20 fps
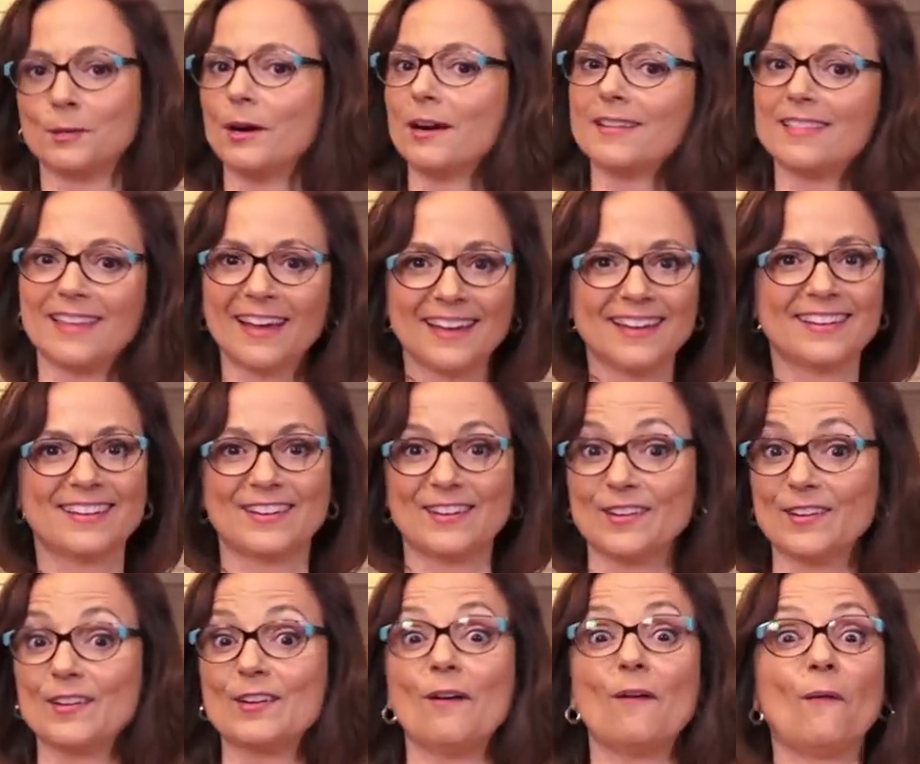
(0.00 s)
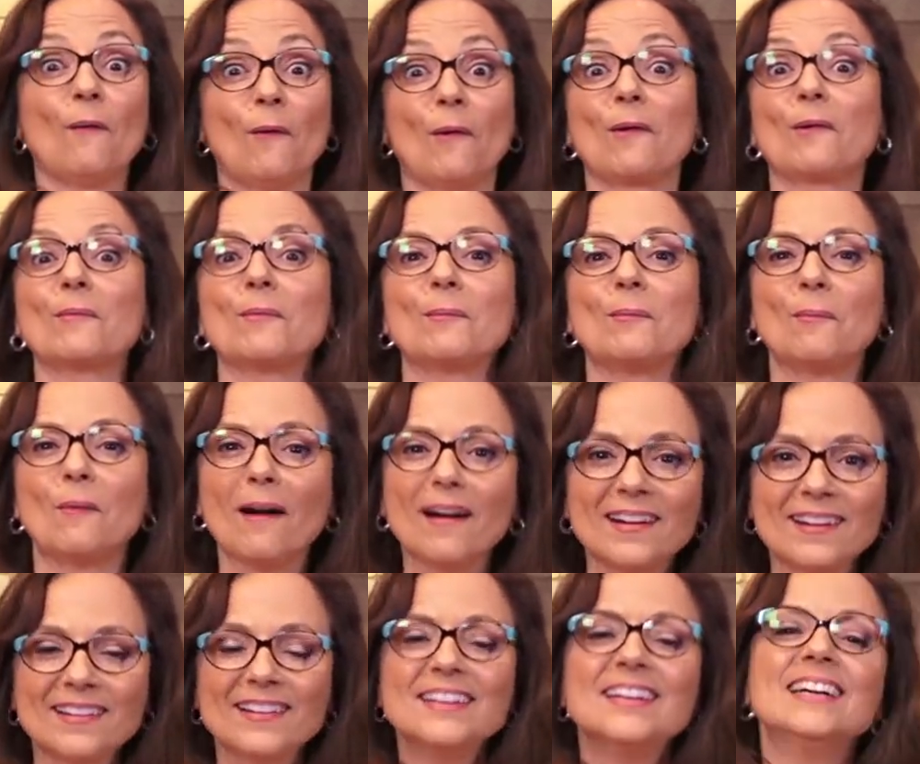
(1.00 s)
Are they good or
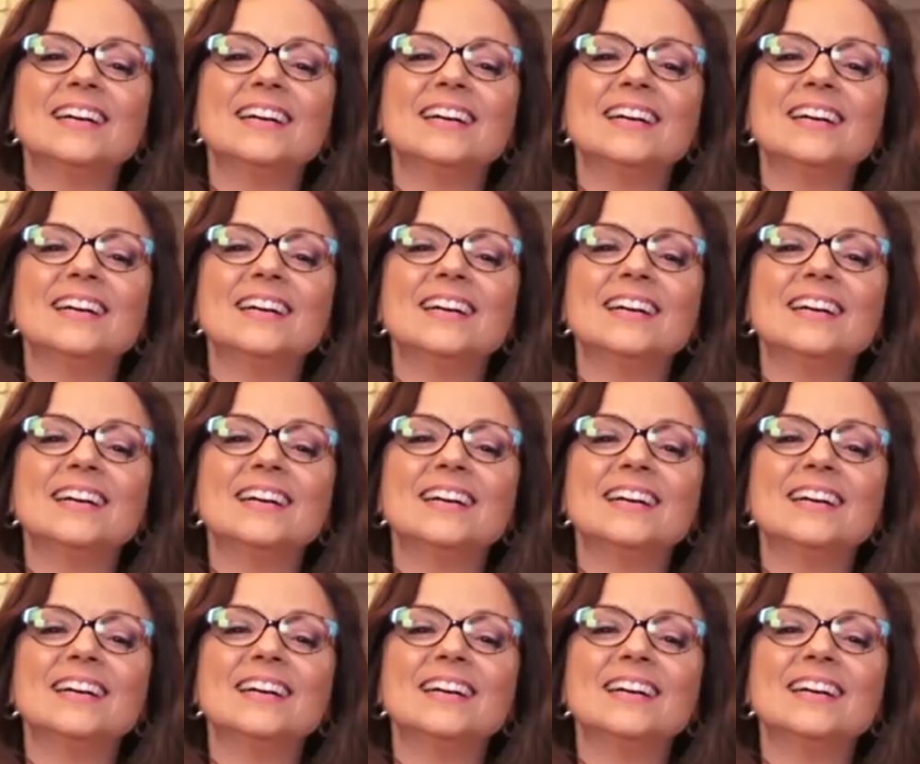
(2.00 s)
what?